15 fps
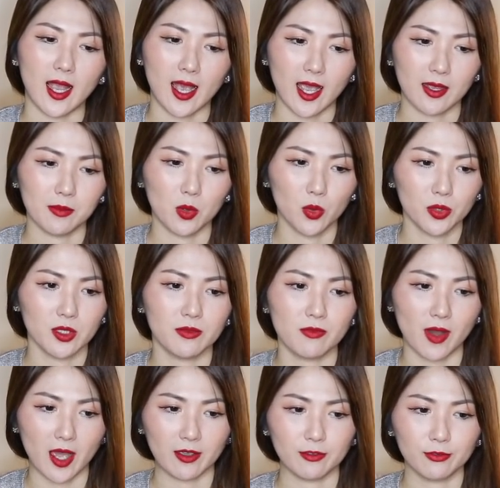I'm only
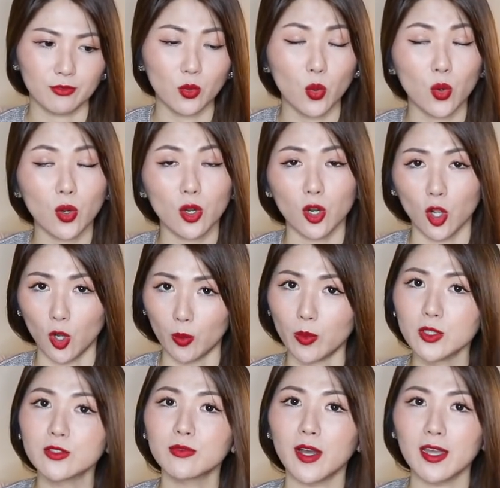5'4", almost